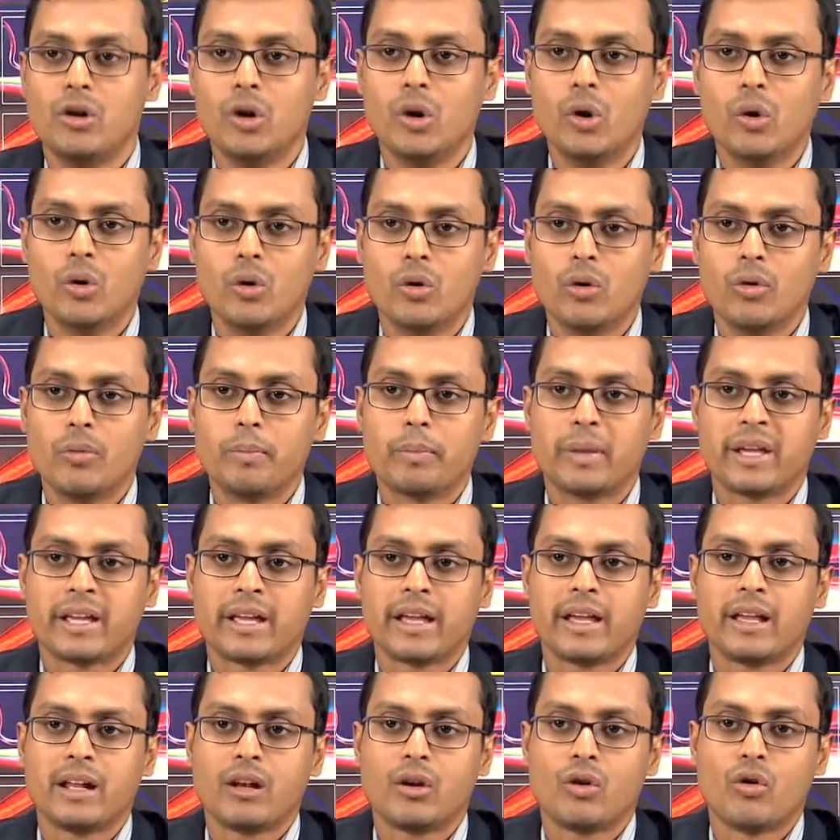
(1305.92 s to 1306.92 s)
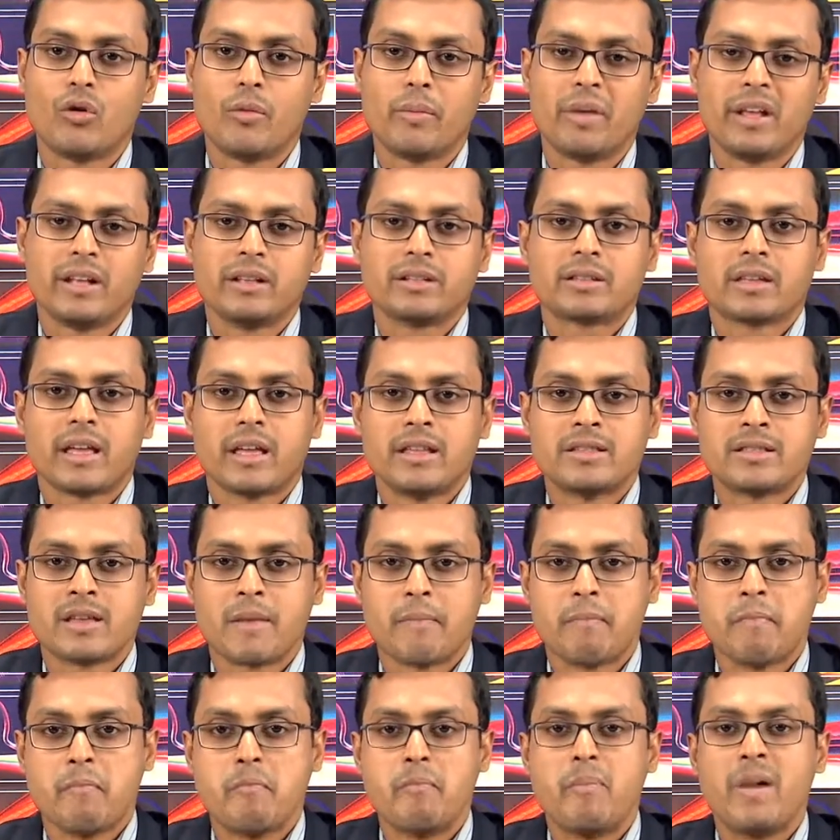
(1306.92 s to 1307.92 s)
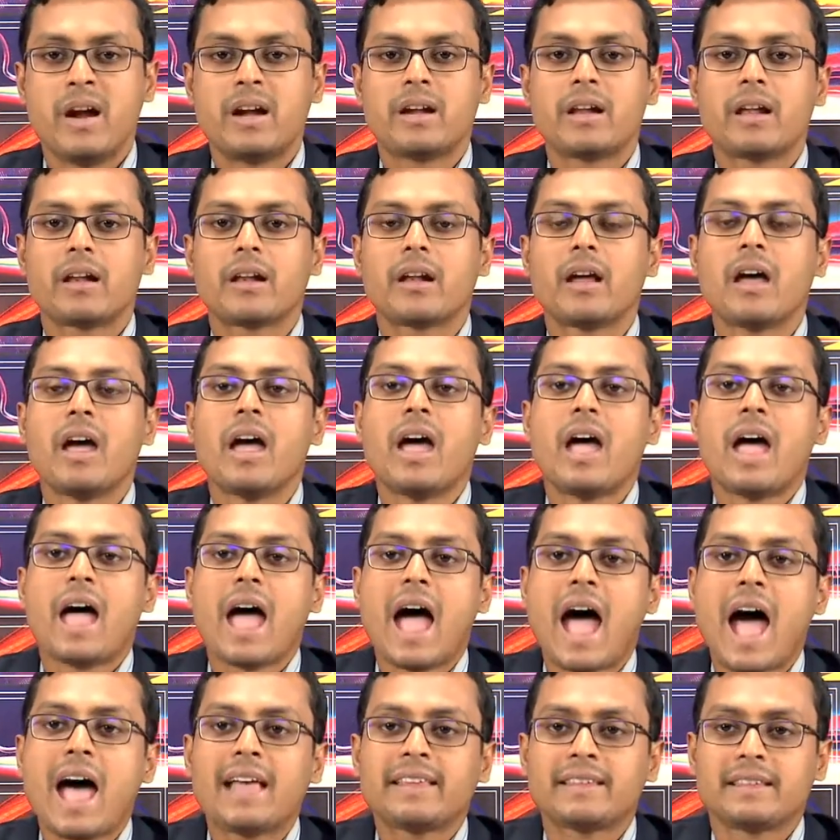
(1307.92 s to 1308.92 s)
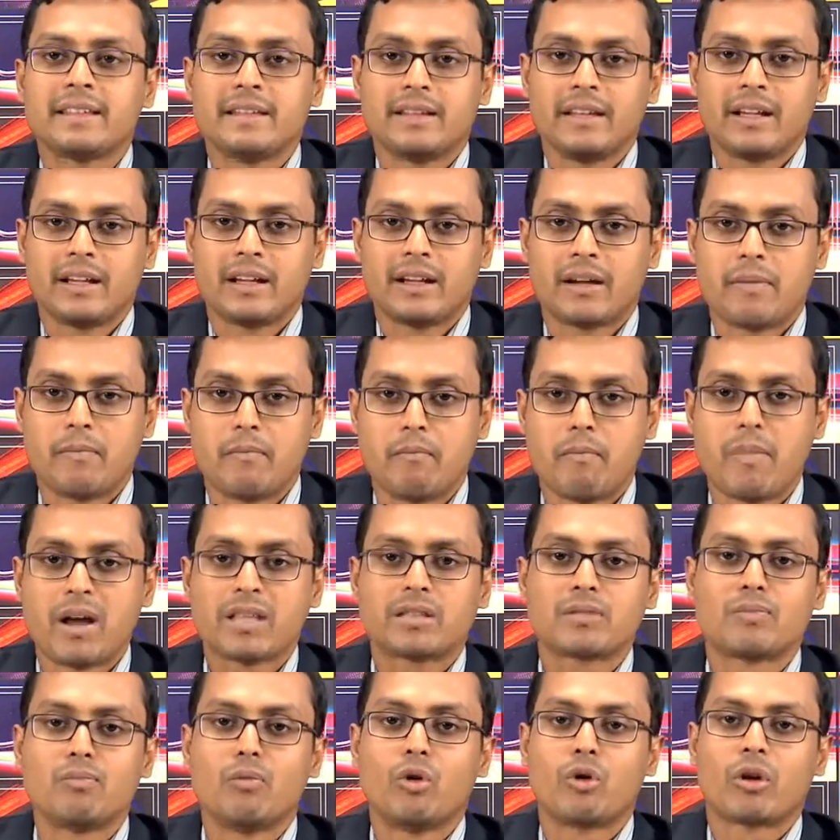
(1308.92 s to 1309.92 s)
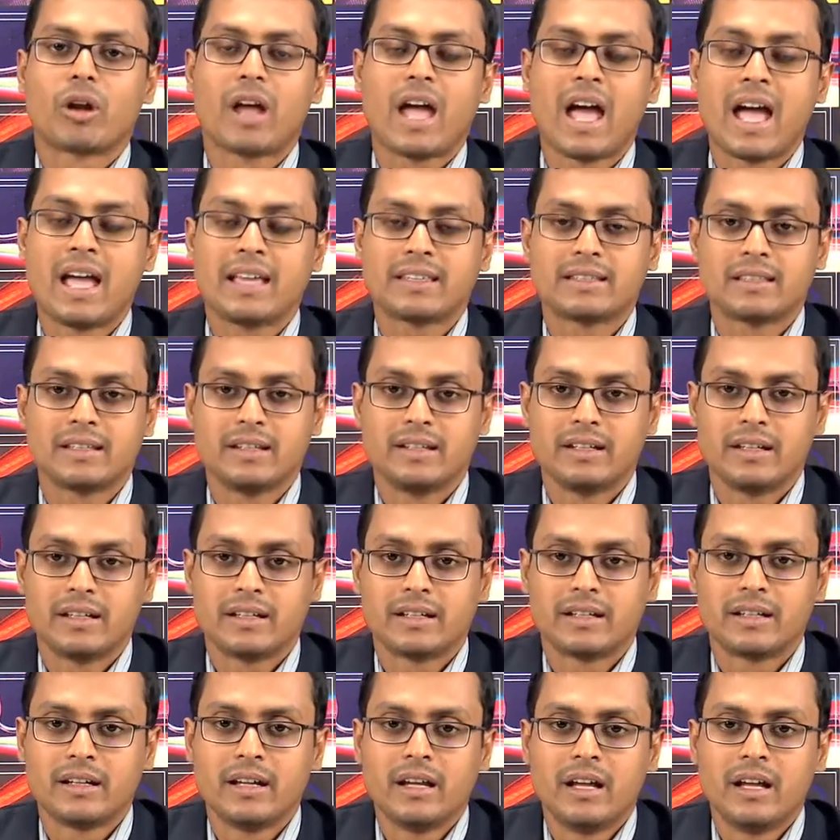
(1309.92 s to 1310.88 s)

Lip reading: low. pKa low means it is a better acidic, much more acidic.